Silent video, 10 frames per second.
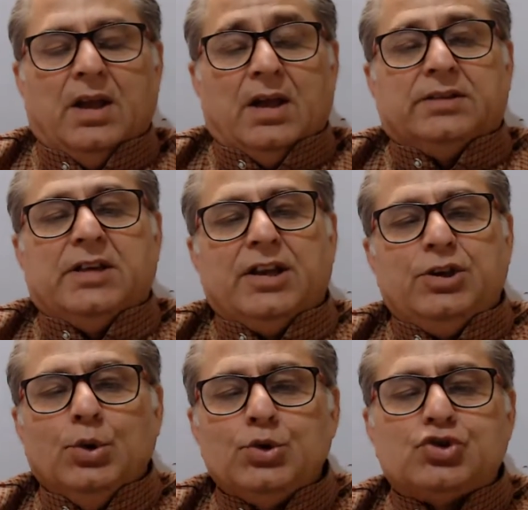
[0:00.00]
there
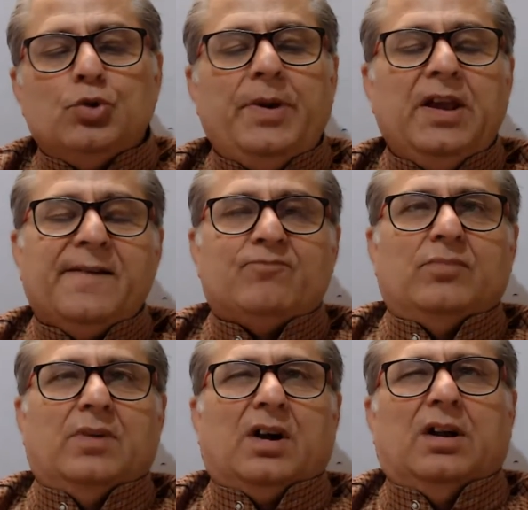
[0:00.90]
used to be
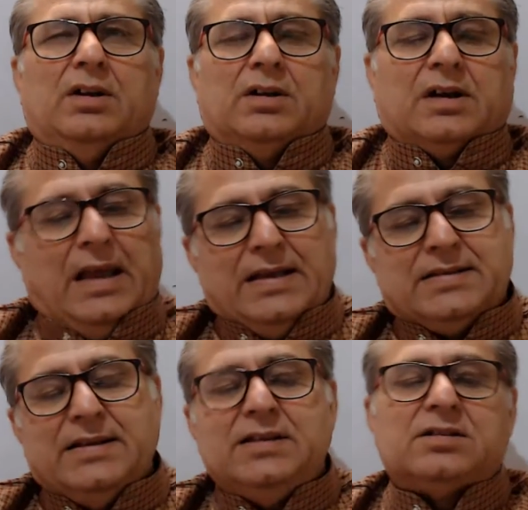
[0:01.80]

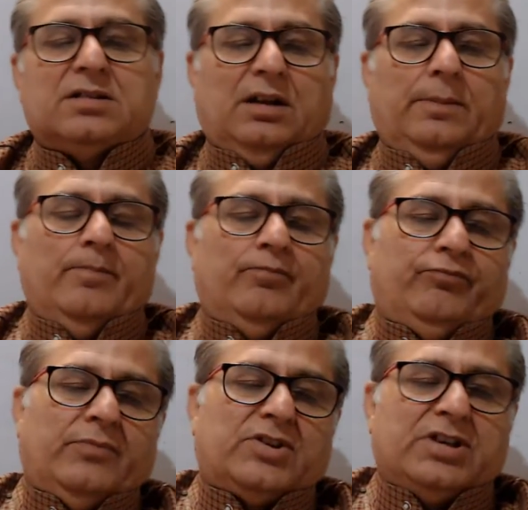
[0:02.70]
classes,
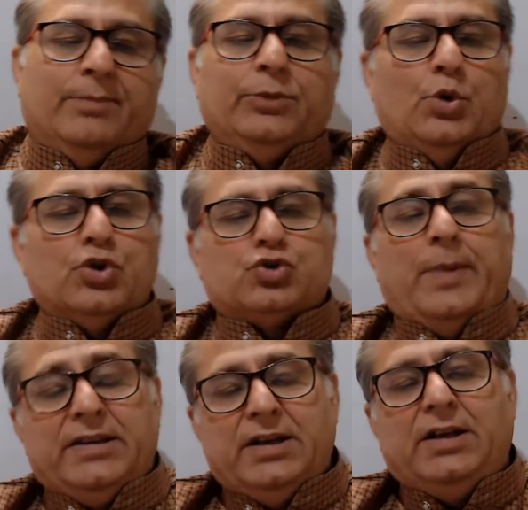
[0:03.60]
some notes by
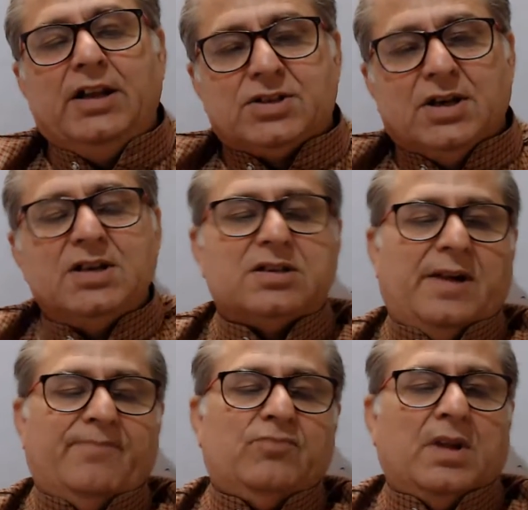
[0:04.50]
the teachers,
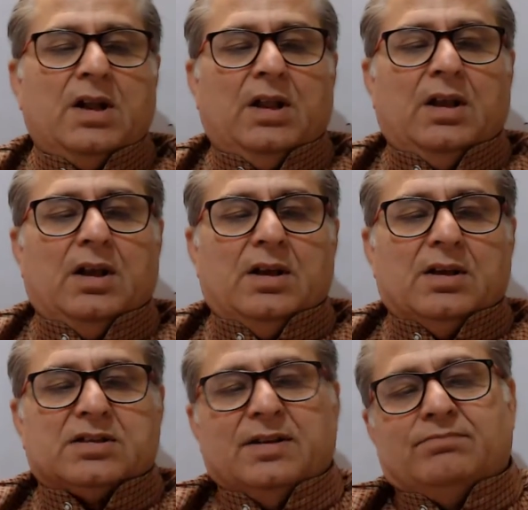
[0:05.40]

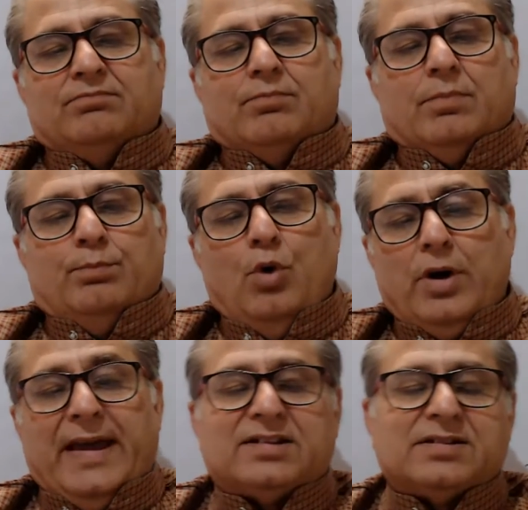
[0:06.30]
some book
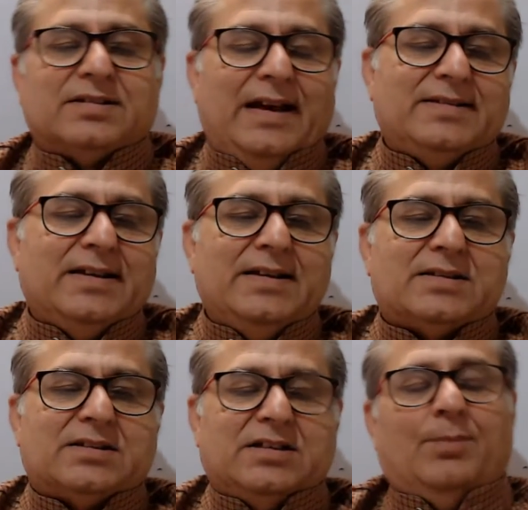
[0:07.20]
exercises,
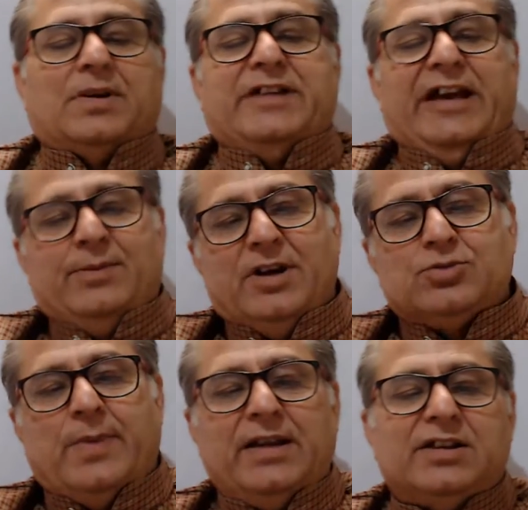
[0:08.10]
some assignments
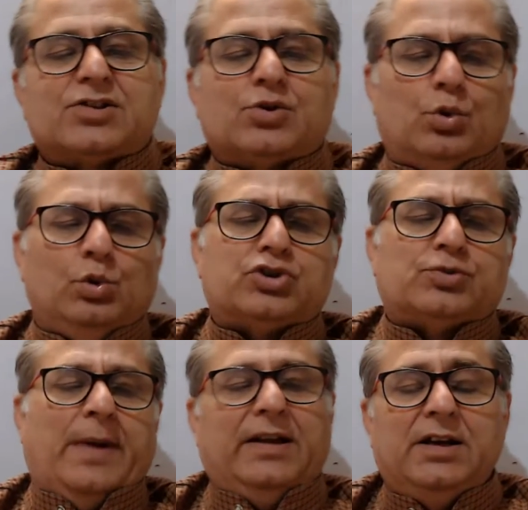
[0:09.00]
by the schools,
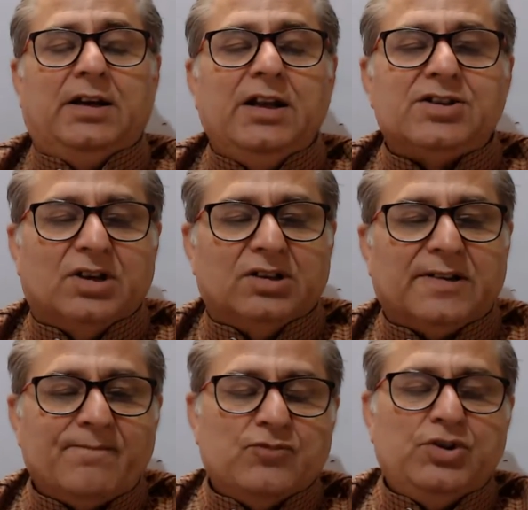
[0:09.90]
by the teacher.
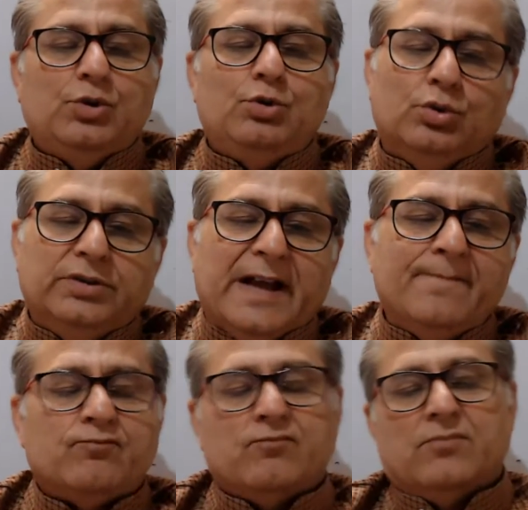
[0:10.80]
You do them,